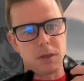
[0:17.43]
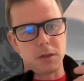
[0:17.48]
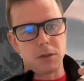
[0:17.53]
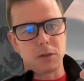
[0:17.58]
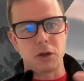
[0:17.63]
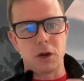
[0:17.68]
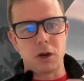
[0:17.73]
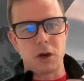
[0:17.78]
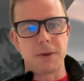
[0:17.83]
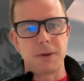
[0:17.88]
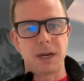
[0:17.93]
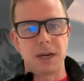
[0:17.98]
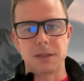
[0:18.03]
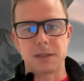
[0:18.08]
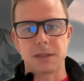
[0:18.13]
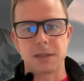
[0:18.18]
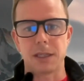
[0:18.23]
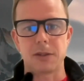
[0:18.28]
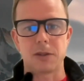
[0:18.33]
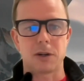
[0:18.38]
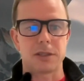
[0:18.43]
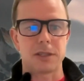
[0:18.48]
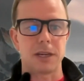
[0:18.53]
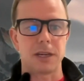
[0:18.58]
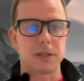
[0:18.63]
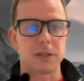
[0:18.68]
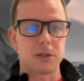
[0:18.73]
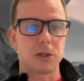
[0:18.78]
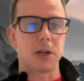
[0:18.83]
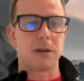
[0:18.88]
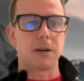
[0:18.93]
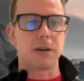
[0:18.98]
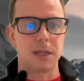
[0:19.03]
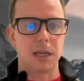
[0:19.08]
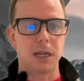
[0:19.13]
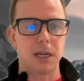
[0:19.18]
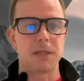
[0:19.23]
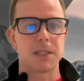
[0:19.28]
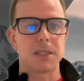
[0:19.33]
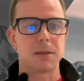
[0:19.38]
John Means leads our sales engineering
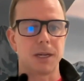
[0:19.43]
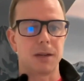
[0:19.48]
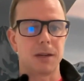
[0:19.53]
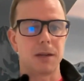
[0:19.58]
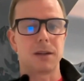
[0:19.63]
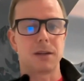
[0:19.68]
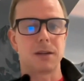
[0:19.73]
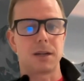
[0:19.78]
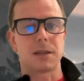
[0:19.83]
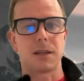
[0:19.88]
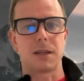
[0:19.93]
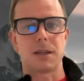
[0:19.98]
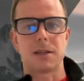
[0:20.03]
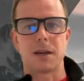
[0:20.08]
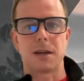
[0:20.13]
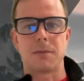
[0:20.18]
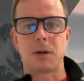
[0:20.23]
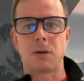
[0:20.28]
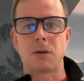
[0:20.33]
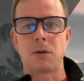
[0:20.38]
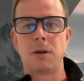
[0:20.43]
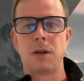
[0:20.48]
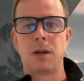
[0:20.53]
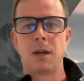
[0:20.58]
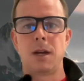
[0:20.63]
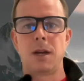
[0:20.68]
team. He's going to be conducting the demo.